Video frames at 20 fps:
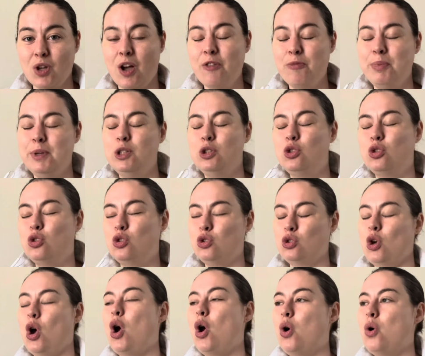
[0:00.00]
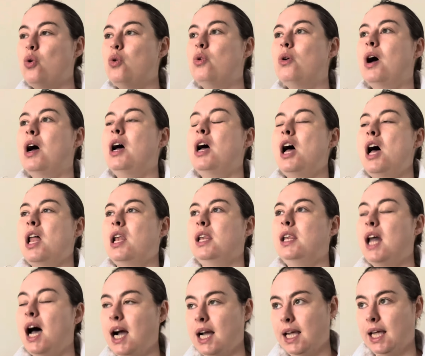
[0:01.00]
I've been so
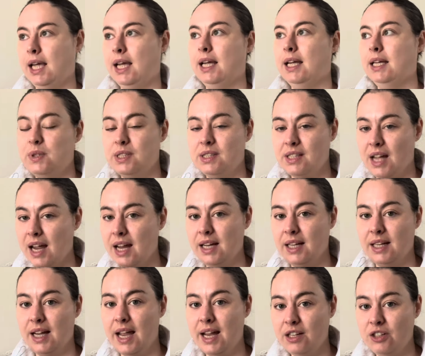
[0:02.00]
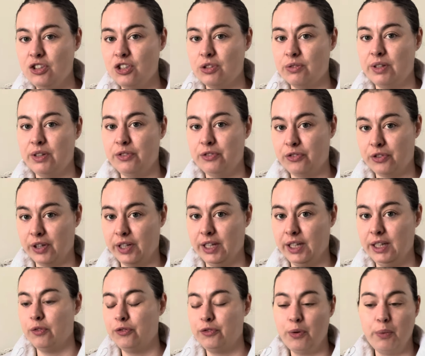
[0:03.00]
lucky staying injury
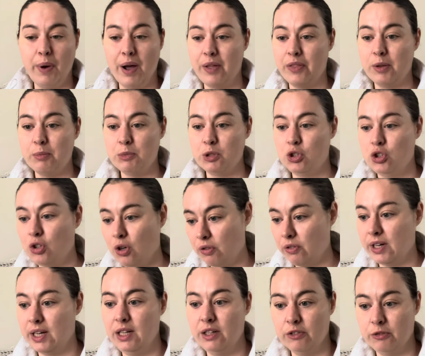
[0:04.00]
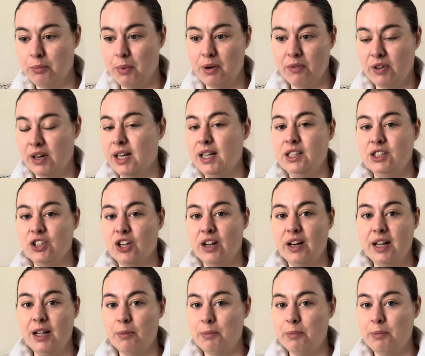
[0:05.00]
free throughout the majority of my running journey.